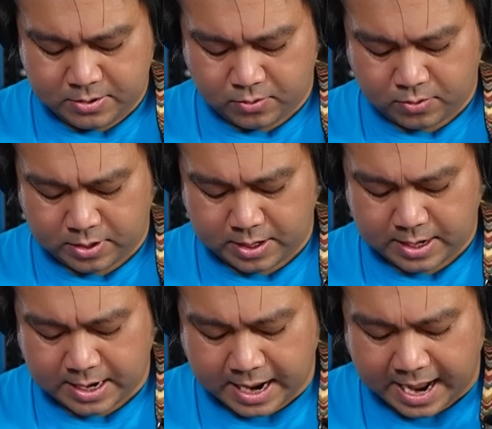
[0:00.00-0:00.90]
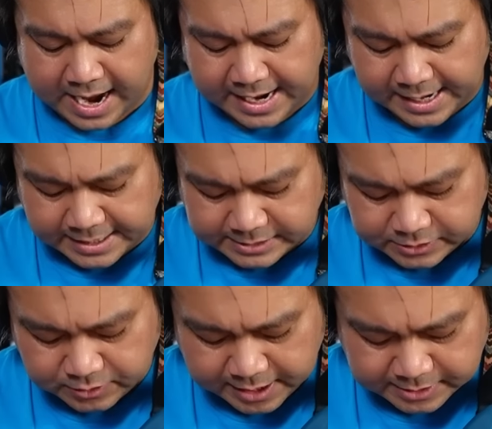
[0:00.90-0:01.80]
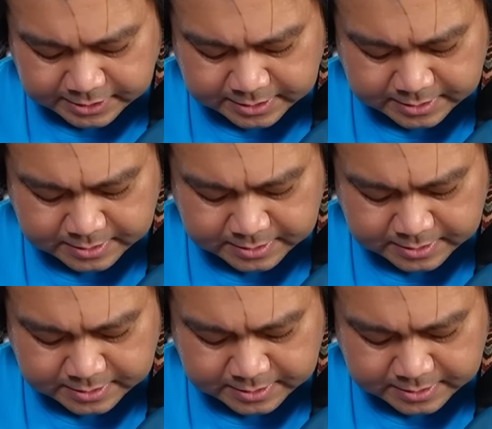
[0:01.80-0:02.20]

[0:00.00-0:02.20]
or high E strings.